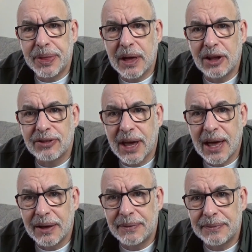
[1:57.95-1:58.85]
as
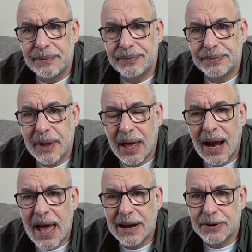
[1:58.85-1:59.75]
a
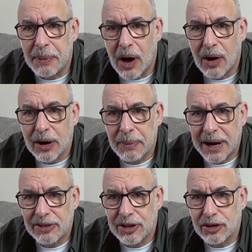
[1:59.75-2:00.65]
landmark, but
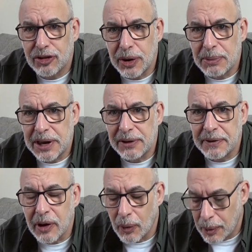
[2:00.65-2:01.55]
it's extremely
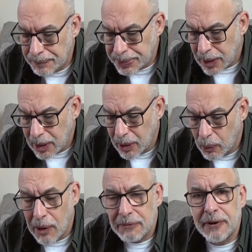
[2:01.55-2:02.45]
difficult.
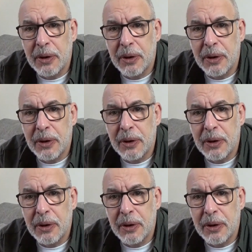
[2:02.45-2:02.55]
What 3